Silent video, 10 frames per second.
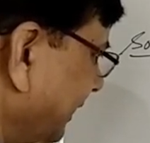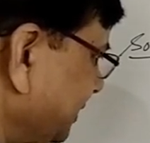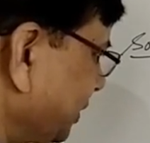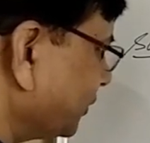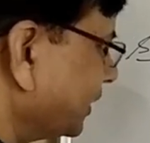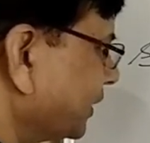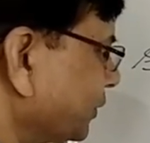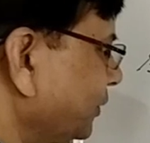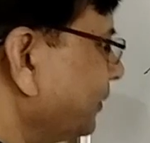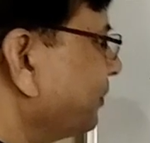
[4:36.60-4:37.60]
is equal
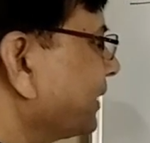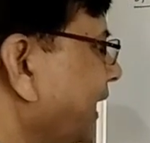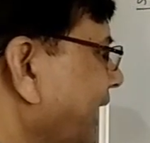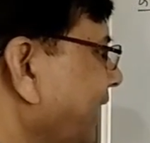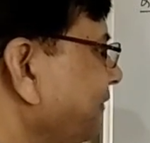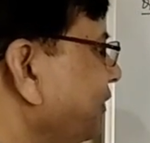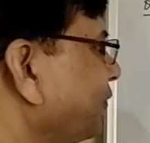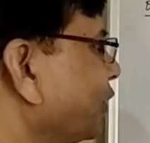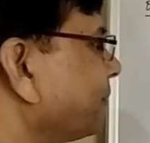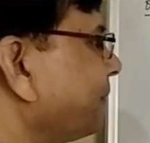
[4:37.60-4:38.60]
to, again we
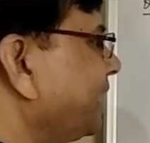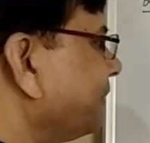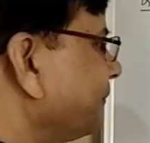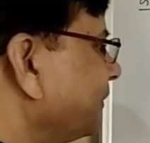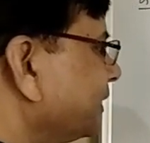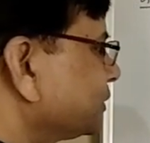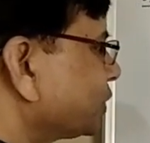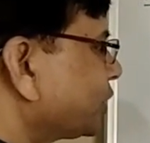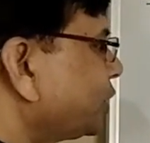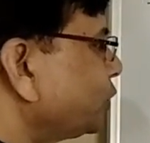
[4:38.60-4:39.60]
want PM.
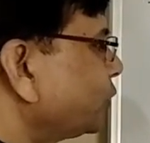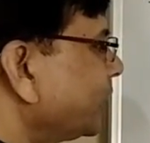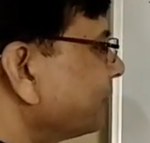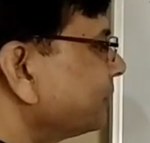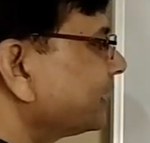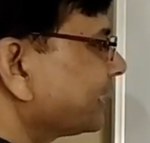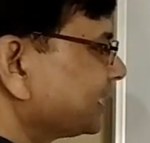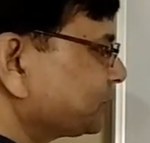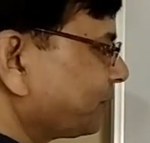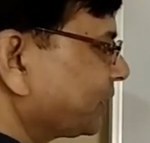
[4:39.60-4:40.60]
So QM
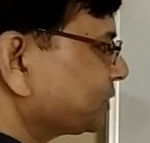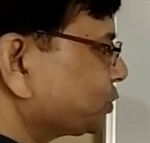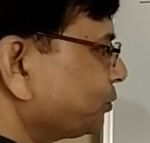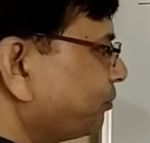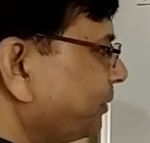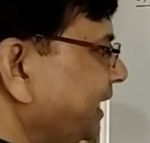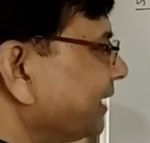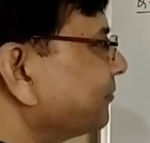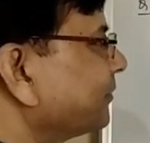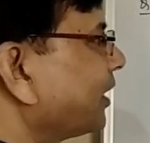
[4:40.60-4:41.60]
corresponds to
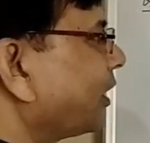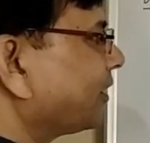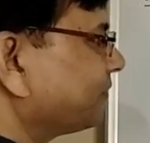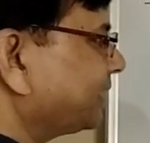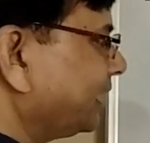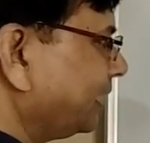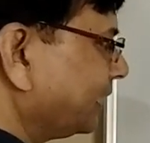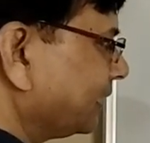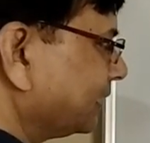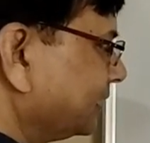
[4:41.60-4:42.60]
PM of
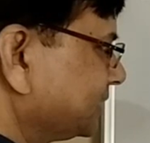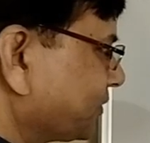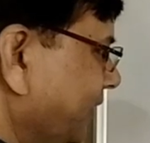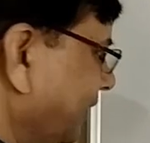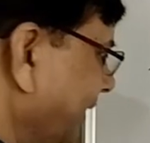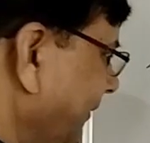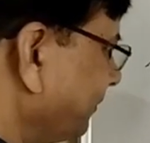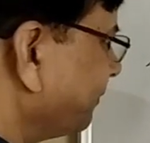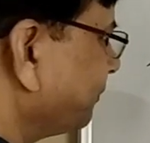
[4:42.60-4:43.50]
this triangle,